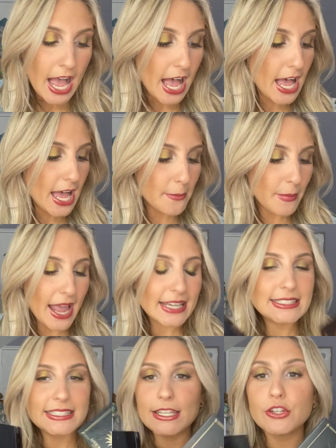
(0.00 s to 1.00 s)
I
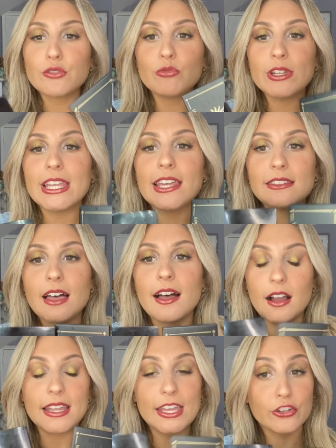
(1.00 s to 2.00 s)
didn't really
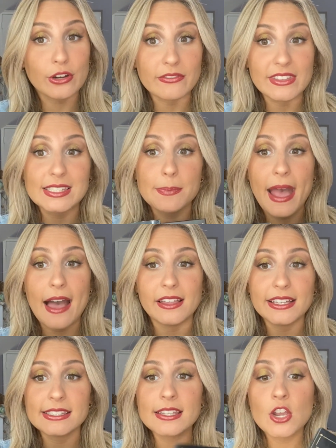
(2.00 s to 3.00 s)
love either of these
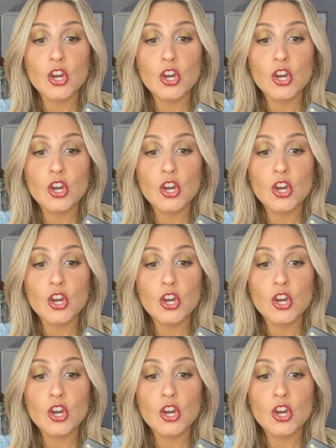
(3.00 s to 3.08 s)
palettes.